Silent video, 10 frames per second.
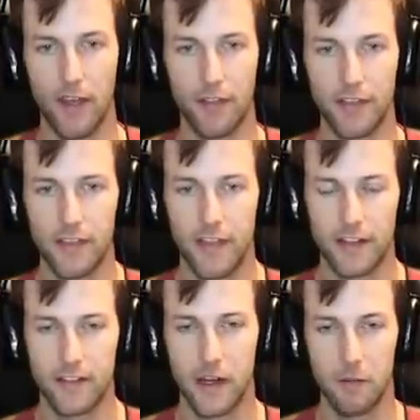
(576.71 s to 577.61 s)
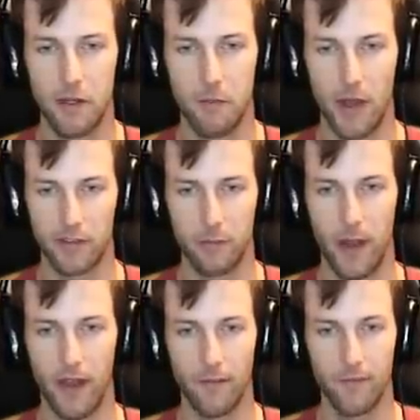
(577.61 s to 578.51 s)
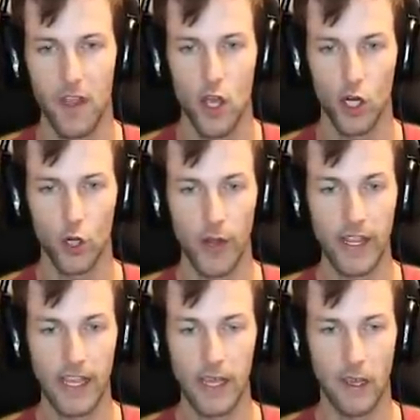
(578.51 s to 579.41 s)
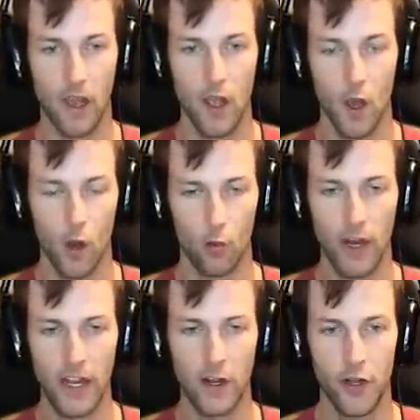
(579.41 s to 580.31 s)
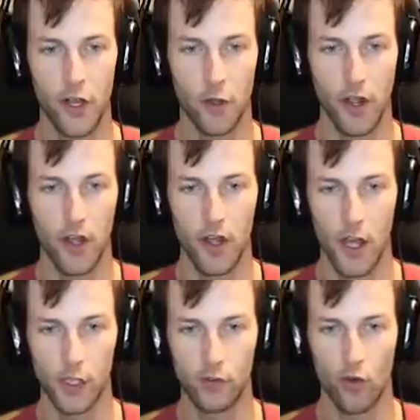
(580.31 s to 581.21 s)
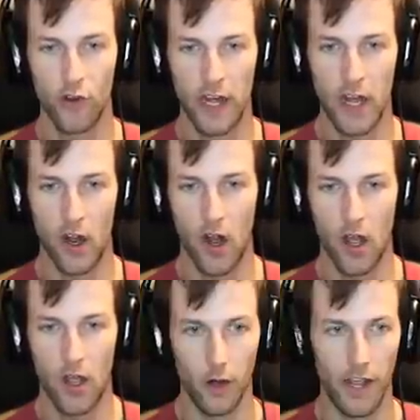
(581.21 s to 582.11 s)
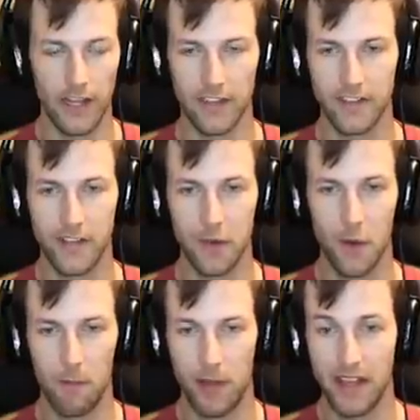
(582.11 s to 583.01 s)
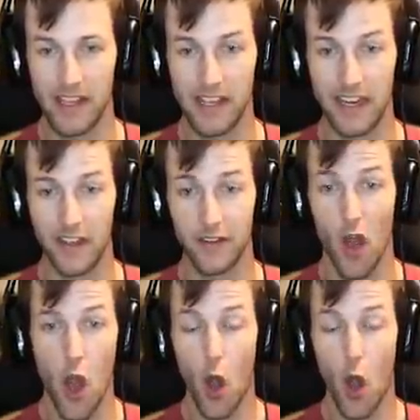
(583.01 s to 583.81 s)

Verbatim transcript: I think that that's gonna be the best bet. Green key right here, dude. It's over here. Okay, let's see what piggy it is.